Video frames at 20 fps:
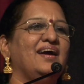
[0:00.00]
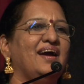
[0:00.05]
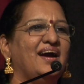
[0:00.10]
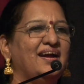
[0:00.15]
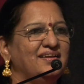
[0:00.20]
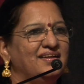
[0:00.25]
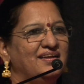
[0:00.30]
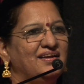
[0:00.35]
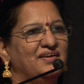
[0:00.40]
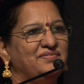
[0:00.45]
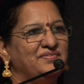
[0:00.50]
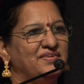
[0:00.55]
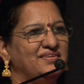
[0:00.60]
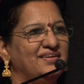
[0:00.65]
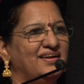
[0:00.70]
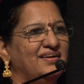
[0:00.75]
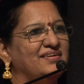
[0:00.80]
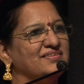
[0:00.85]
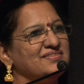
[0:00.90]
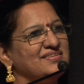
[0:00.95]
and then after
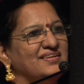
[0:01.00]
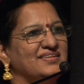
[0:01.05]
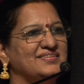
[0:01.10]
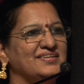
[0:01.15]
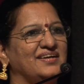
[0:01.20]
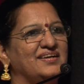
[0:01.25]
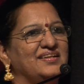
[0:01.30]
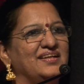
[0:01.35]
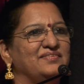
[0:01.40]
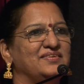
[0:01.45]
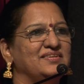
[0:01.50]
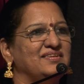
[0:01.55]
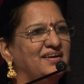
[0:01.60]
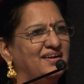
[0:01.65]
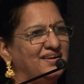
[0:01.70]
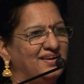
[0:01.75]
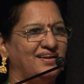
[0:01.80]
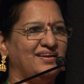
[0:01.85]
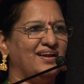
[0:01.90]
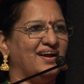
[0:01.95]
that Sri
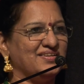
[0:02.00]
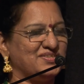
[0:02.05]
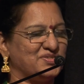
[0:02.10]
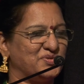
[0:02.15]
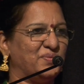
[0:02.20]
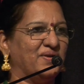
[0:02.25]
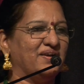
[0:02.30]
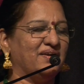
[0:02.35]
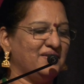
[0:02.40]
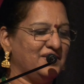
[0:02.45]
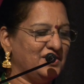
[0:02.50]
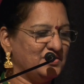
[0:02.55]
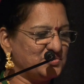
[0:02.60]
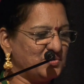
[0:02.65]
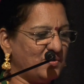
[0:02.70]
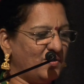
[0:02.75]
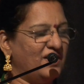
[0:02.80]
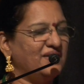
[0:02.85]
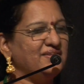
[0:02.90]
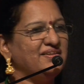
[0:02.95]
Jayadeva, the last one.
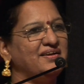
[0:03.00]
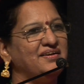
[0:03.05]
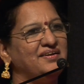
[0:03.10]
So all the